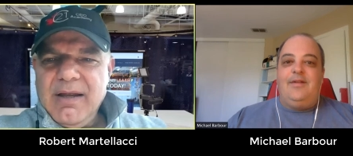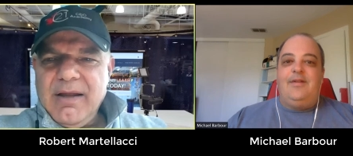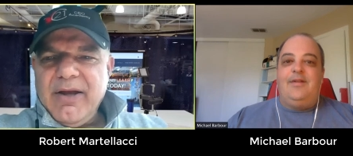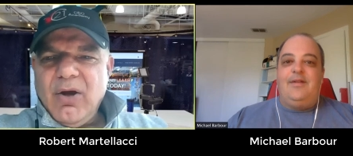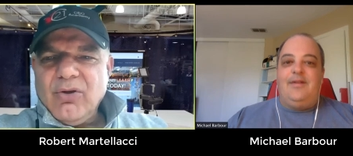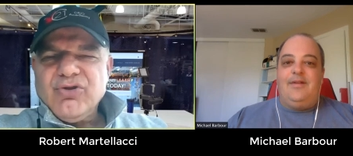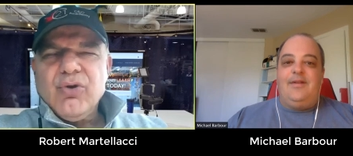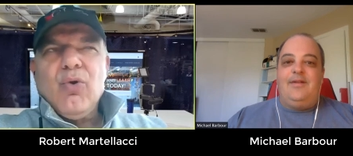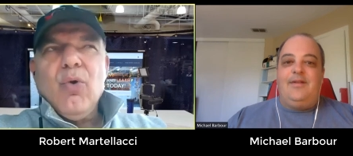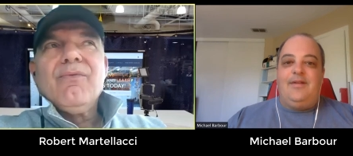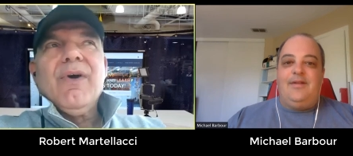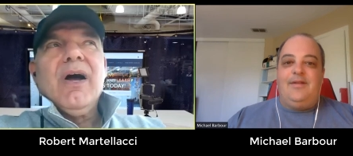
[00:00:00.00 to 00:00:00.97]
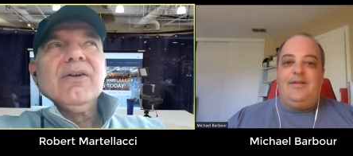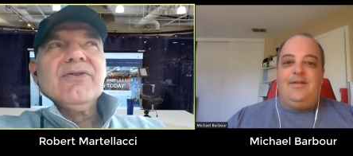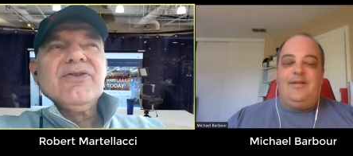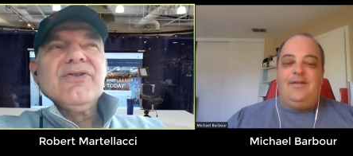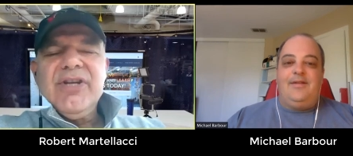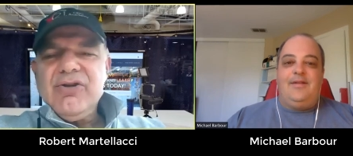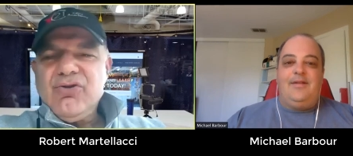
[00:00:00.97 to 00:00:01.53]
Speaker 1: I also co-founded
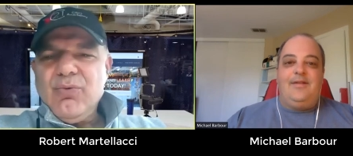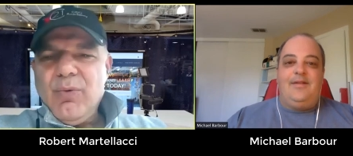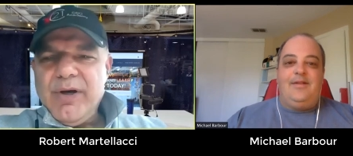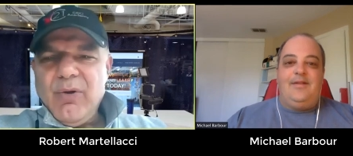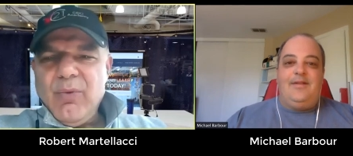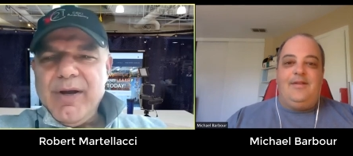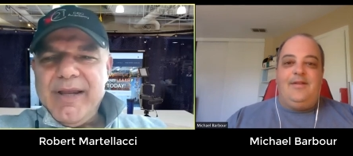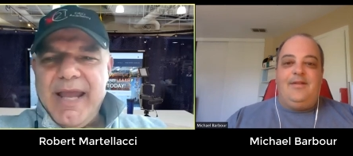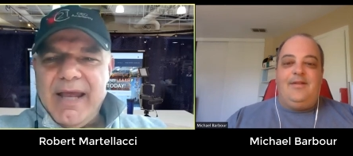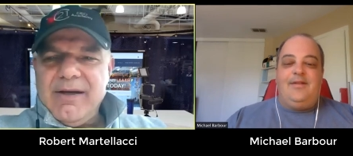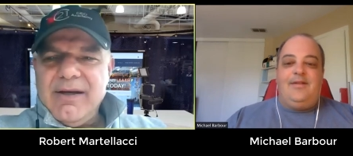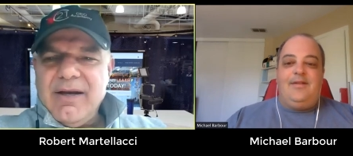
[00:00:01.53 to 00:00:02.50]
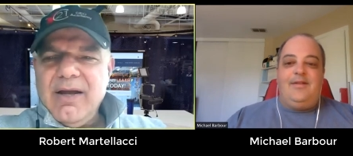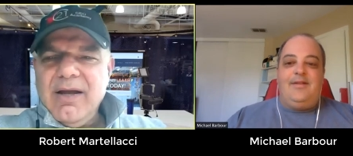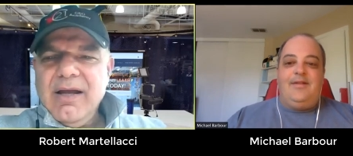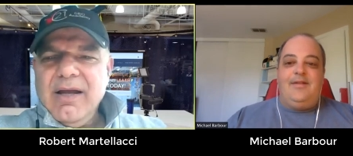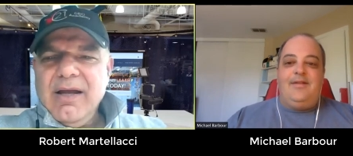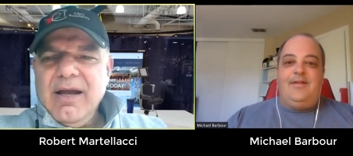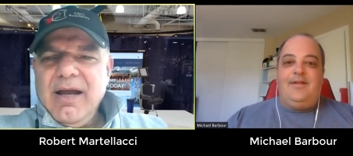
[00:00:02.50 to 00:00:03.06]
C twenty-one Canada,
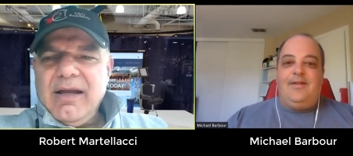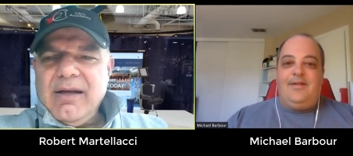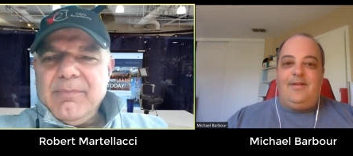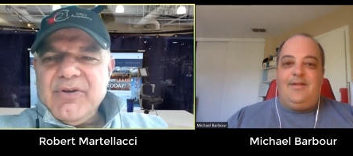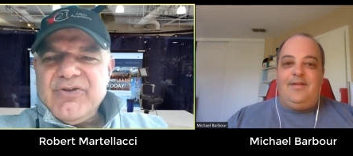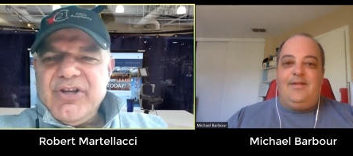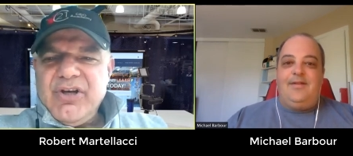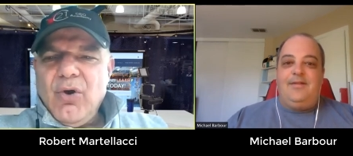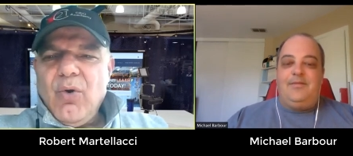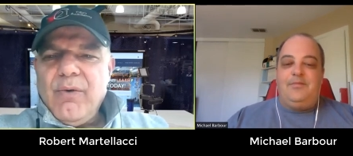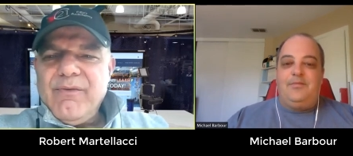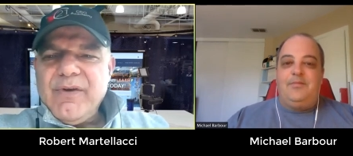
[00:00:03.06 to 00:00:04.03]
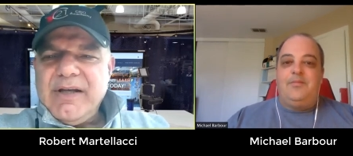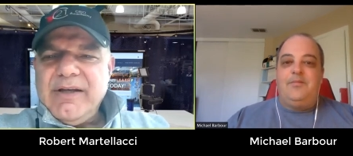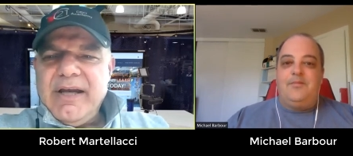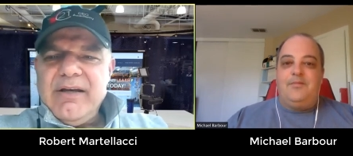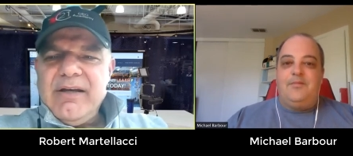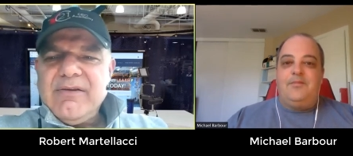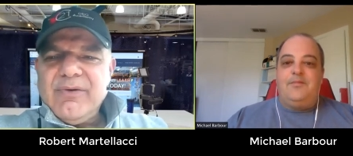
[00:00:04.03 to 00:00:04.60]
and I'm the C E O of
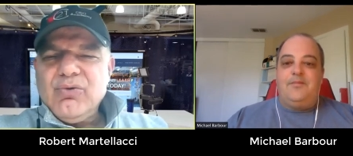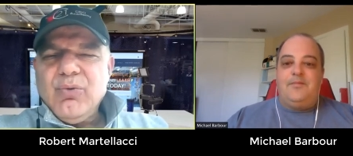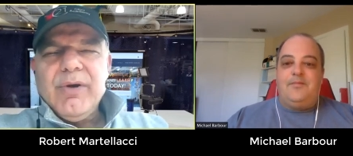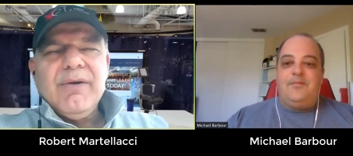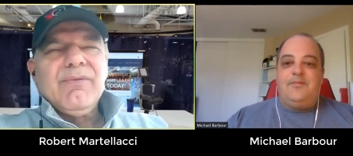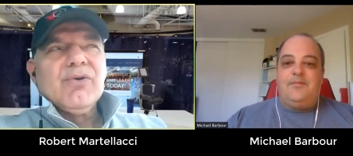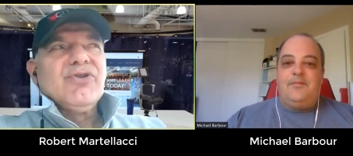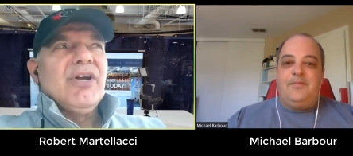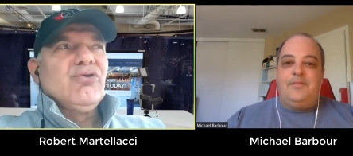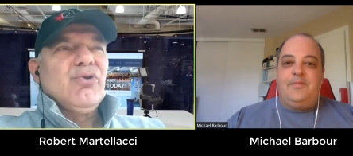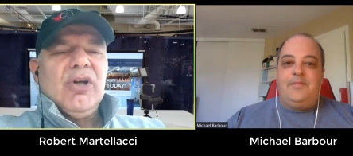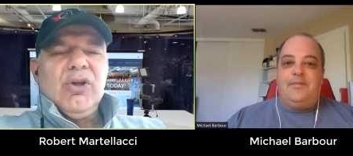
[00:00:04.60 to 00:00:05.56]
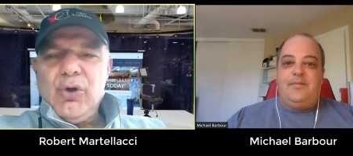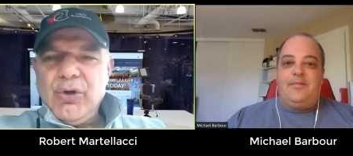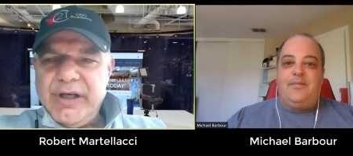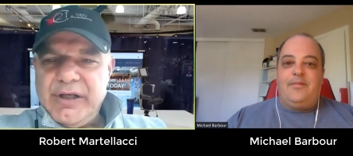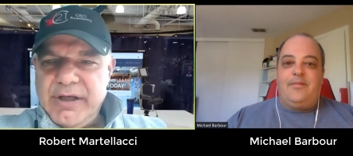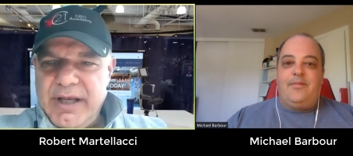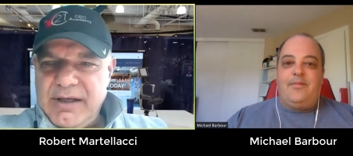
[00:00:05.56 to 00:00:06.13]
Canadians for twenty-first Century
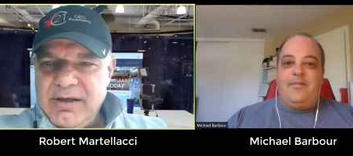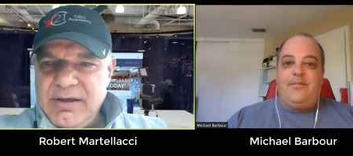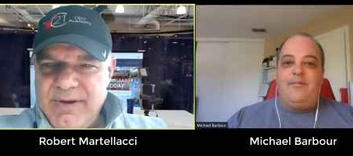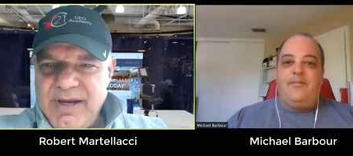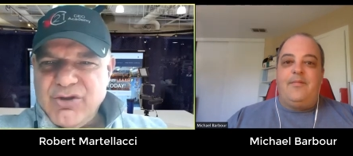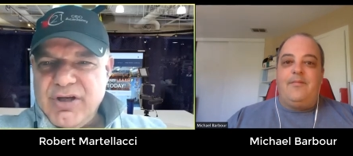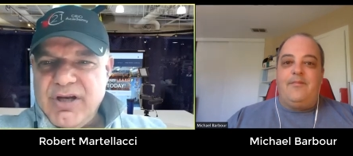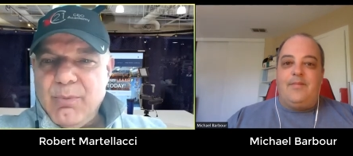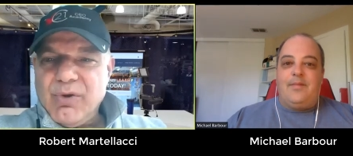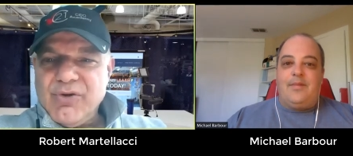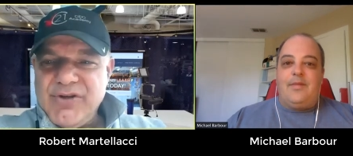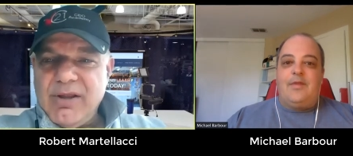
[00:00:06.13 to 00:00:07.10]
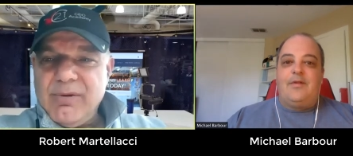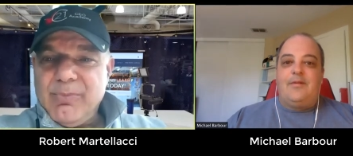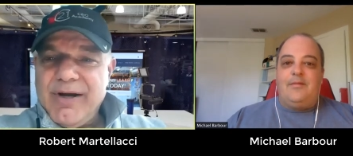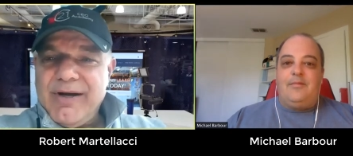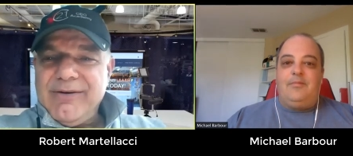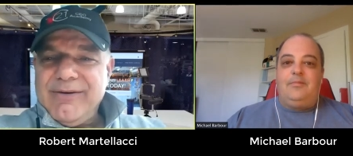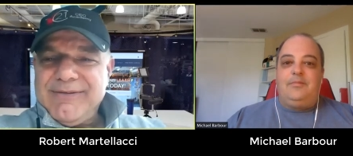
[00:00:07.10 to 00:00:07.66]
Learning and Innovation. And we're
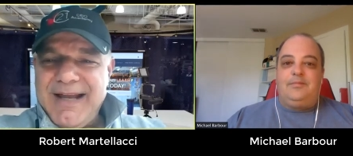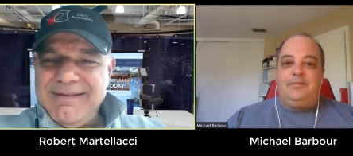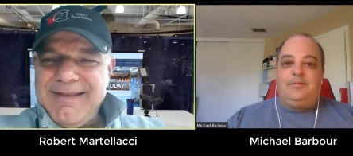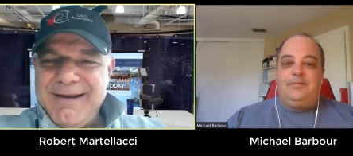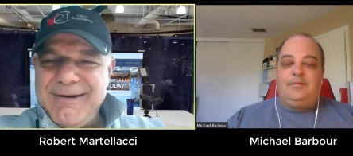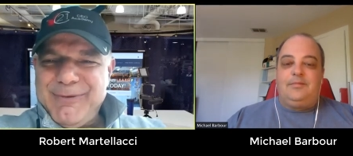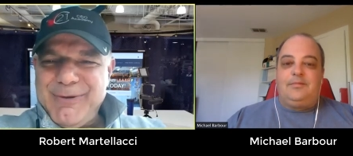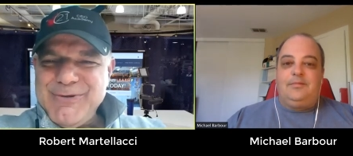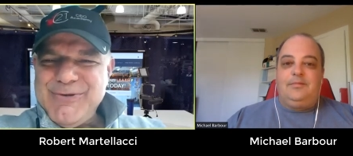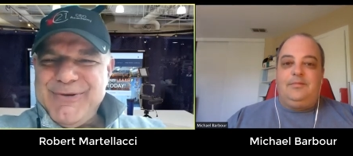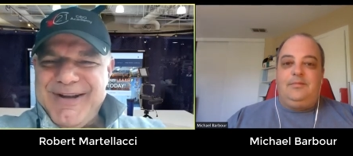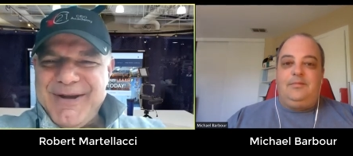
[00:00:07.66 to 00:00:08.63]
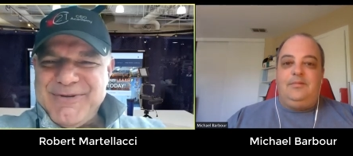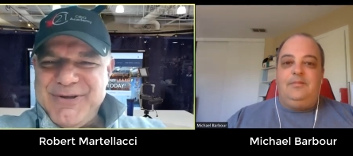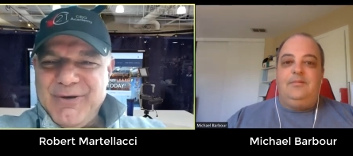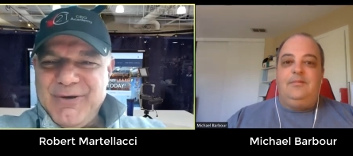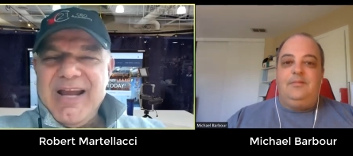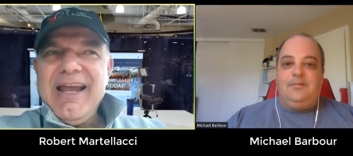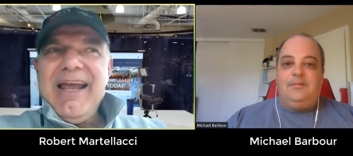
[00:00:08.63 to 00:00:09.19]
celebrating our tenth anniversary next
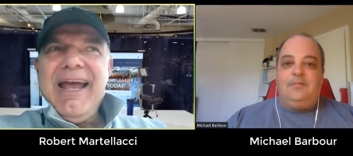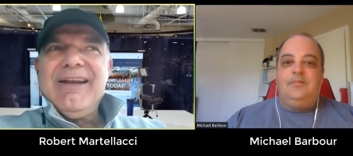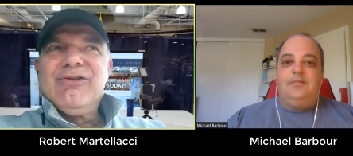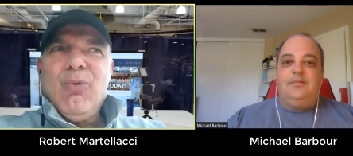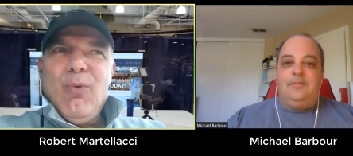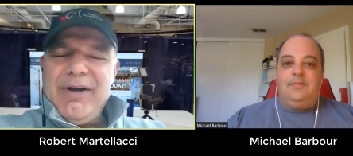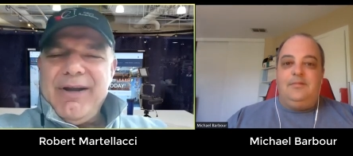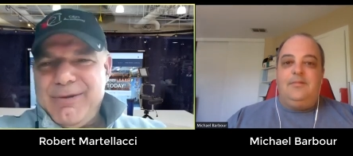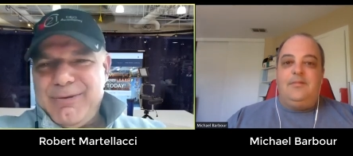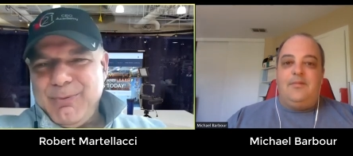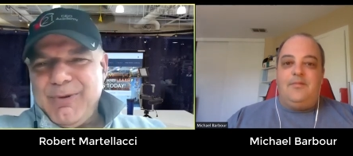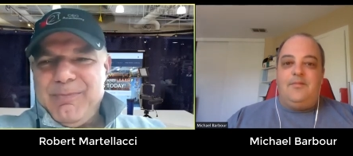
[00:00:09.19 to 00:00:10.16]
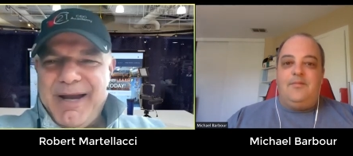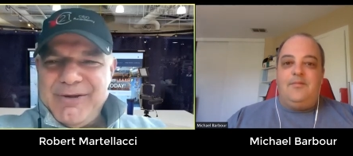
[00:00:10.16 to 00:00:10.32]
year and twentieth with